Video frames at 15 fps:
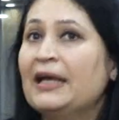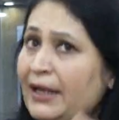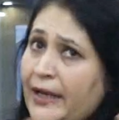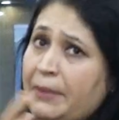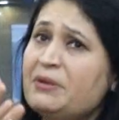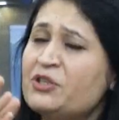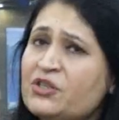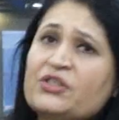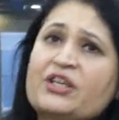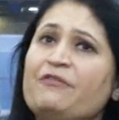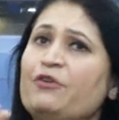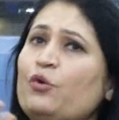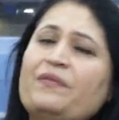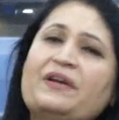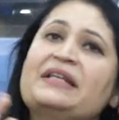Let me just give
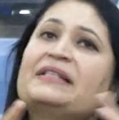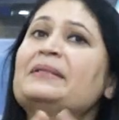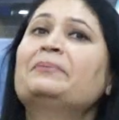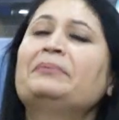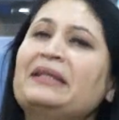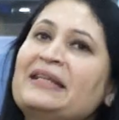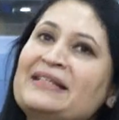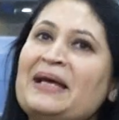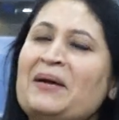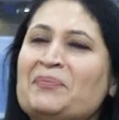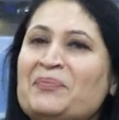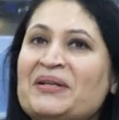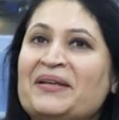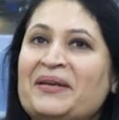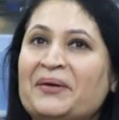you a very simple
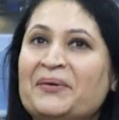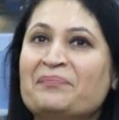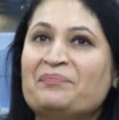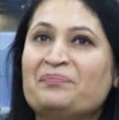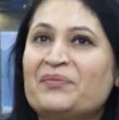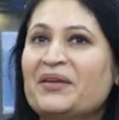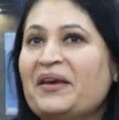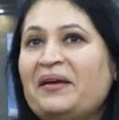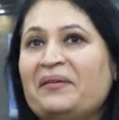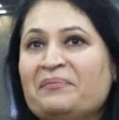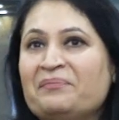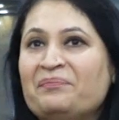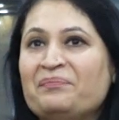example here again.